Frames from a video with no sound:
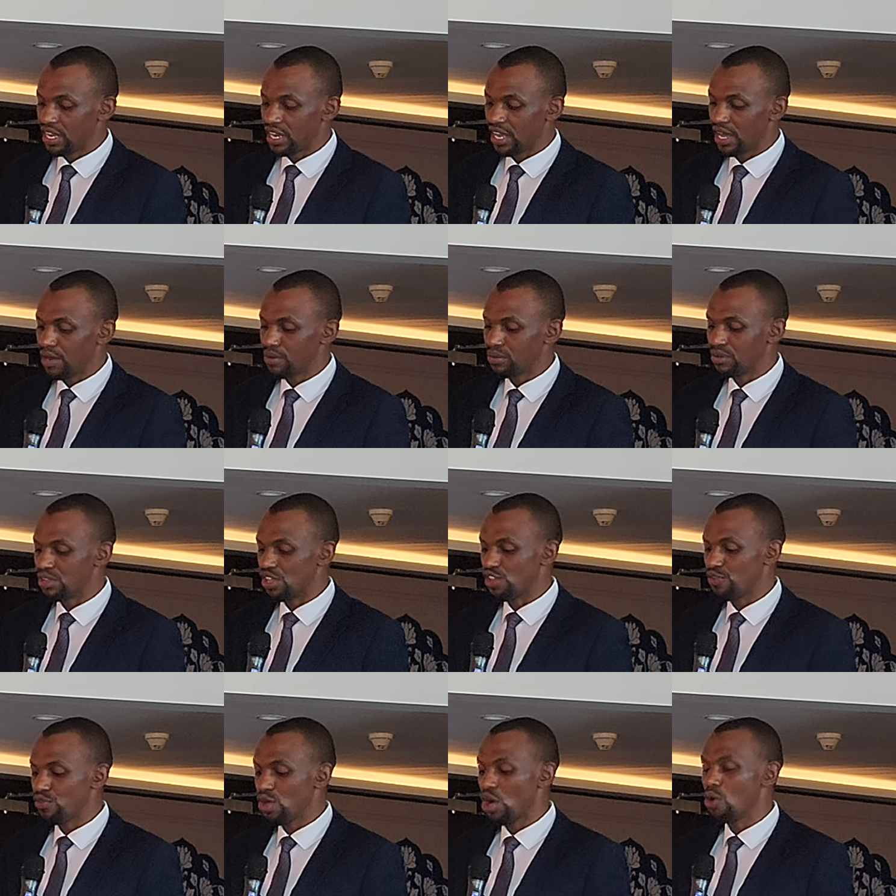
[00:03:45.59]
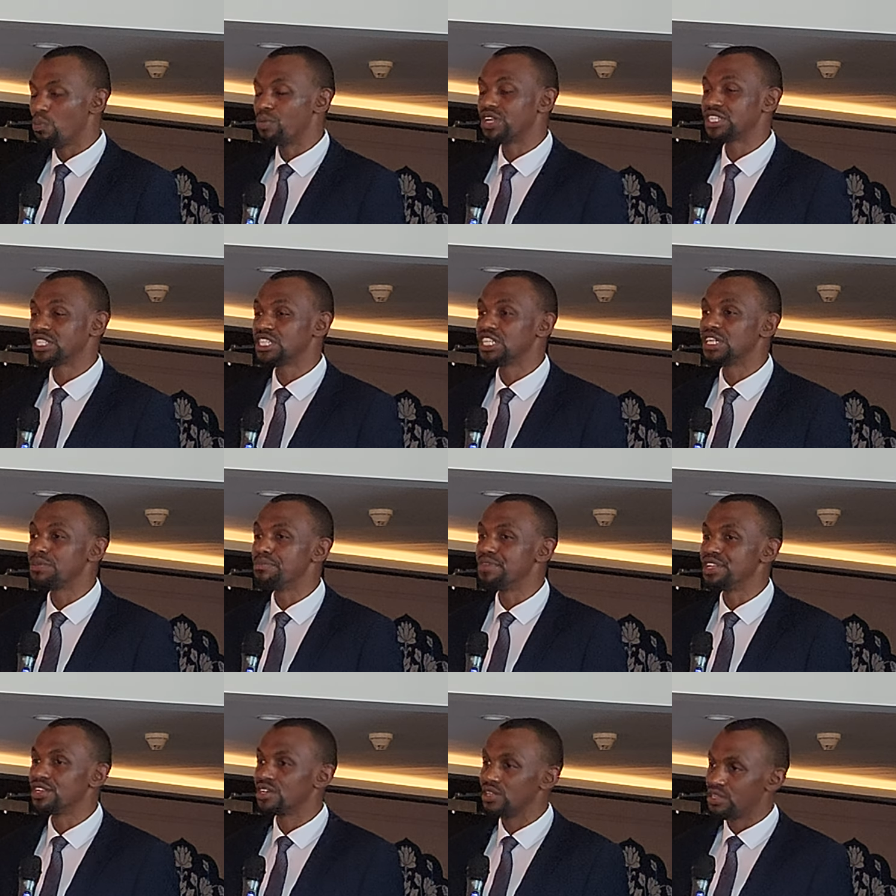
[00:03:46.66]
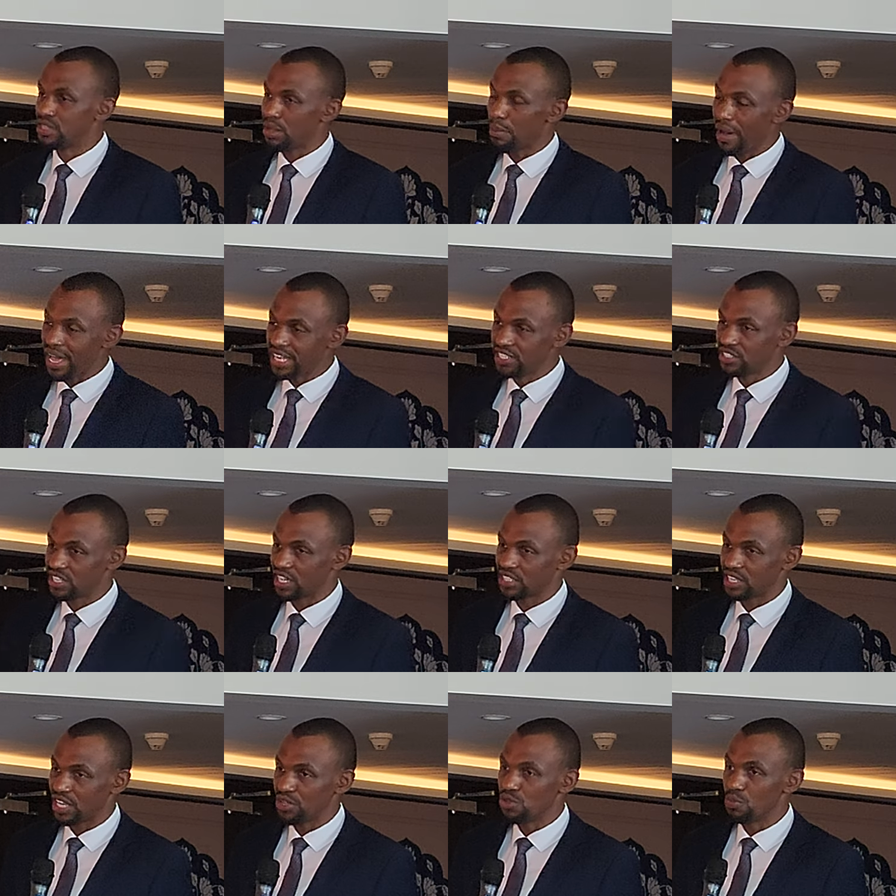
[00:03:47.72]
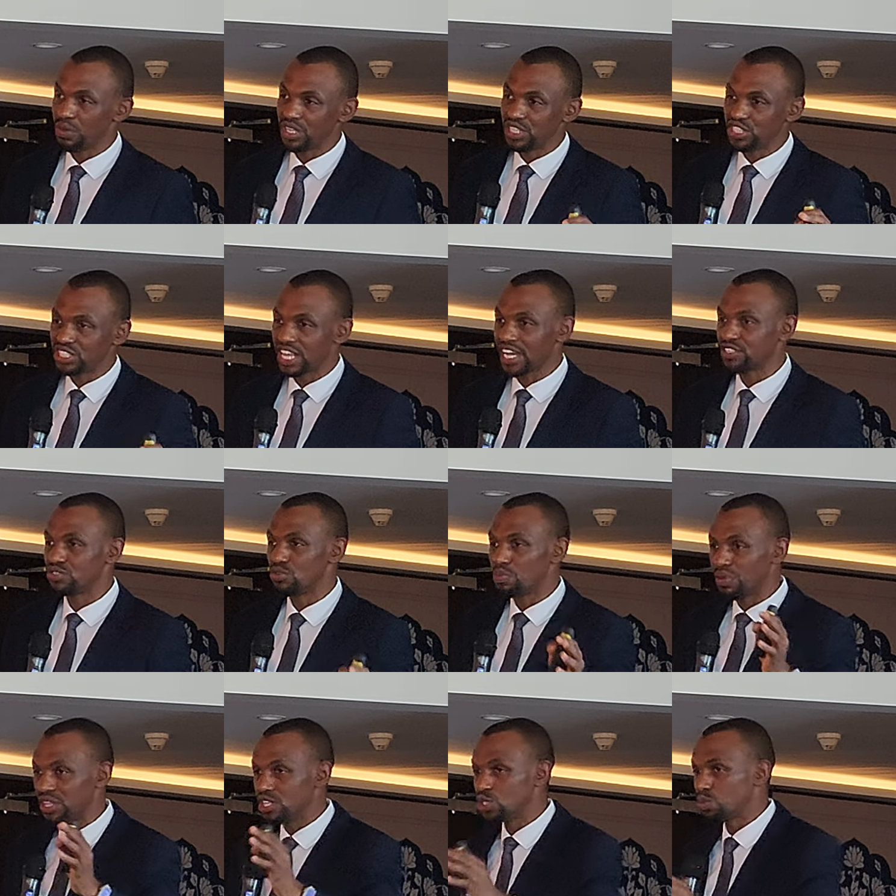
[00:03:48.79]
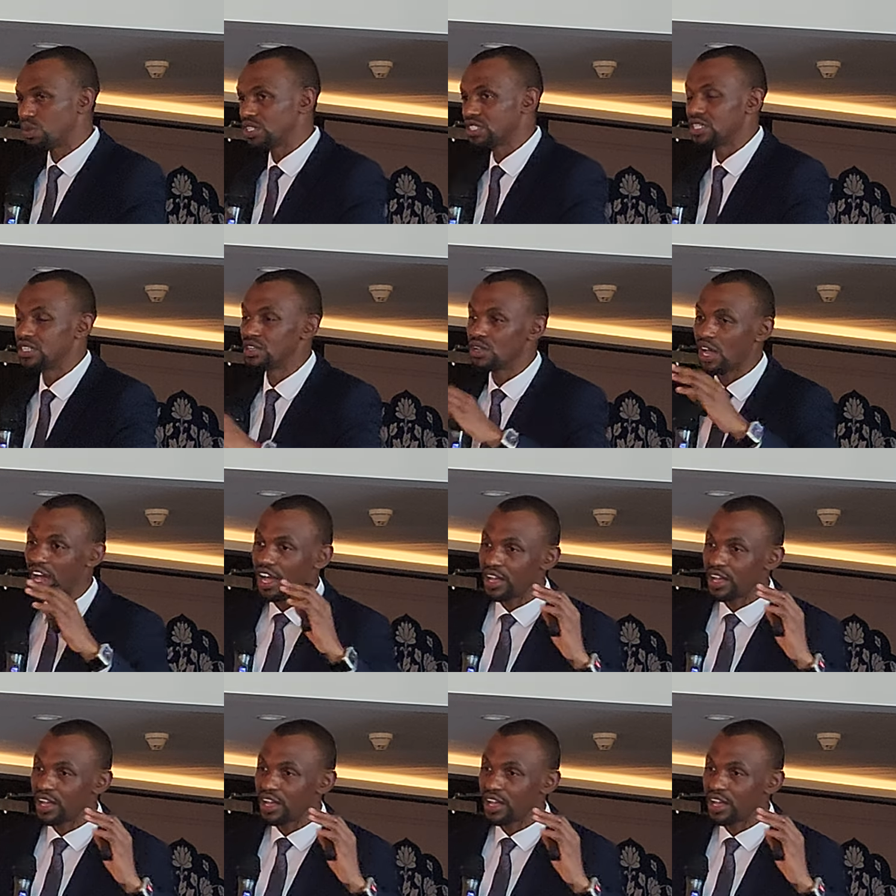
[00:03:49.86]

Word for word: Now, if you are operating in the mineral in the mining sector, you pay this tax, you pay this person,